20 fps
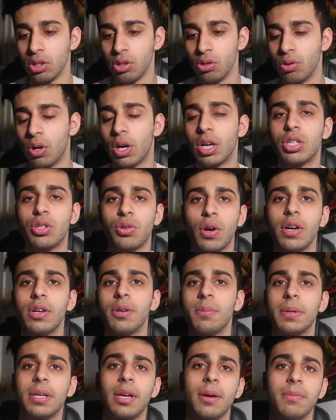you are trying
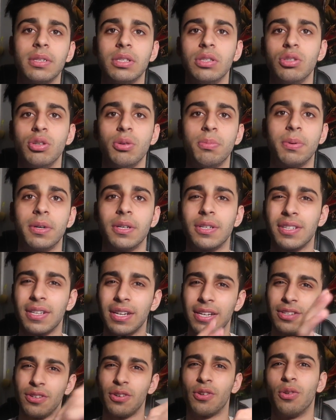to become this new
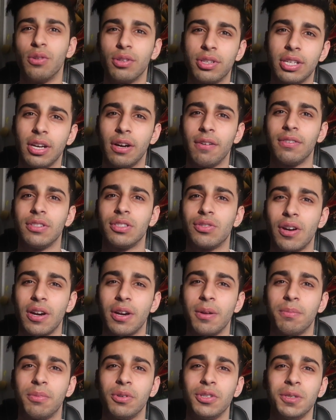person and your old self is
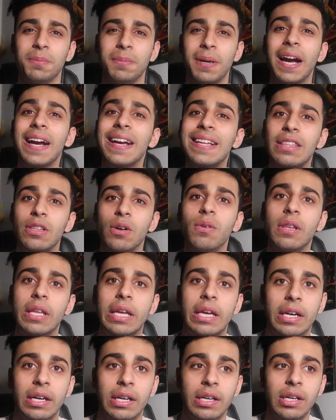trying to pull you back, don't
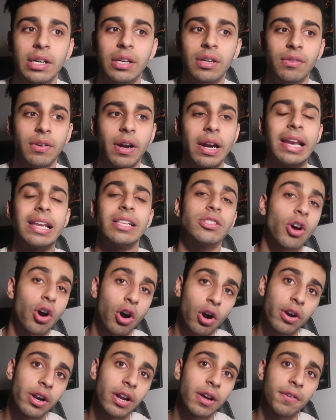let it, right? It's
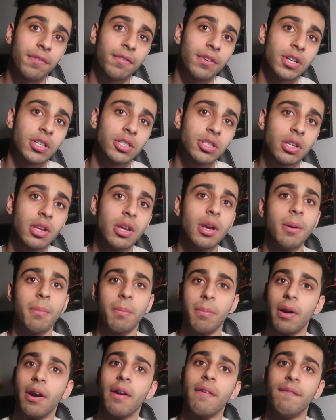hard at first,
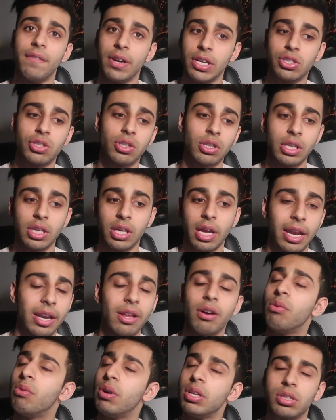but eventually
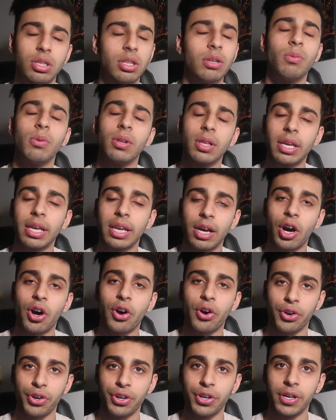will get
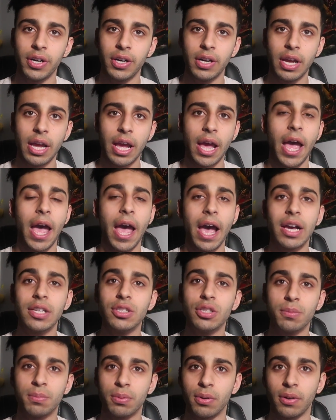harder
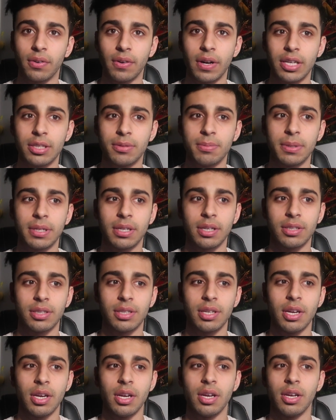as you progress, because